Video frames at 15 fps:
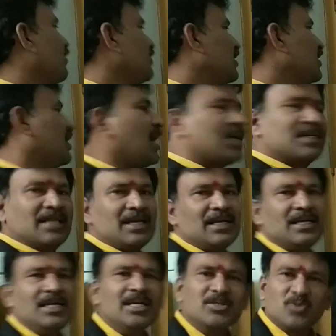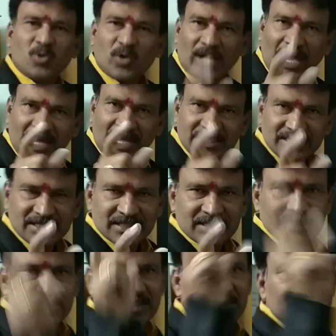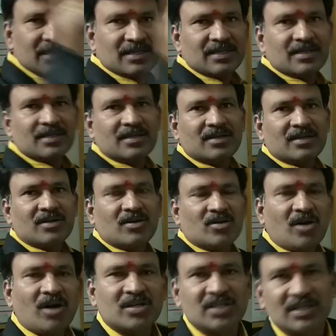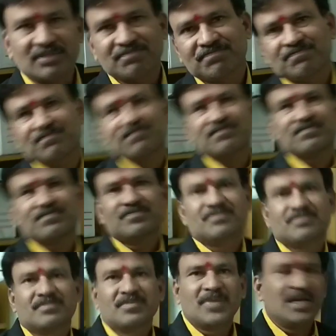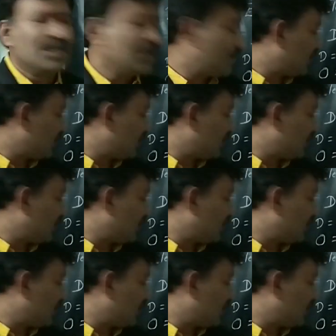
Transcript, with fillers: of the doctor is known as doctor my dear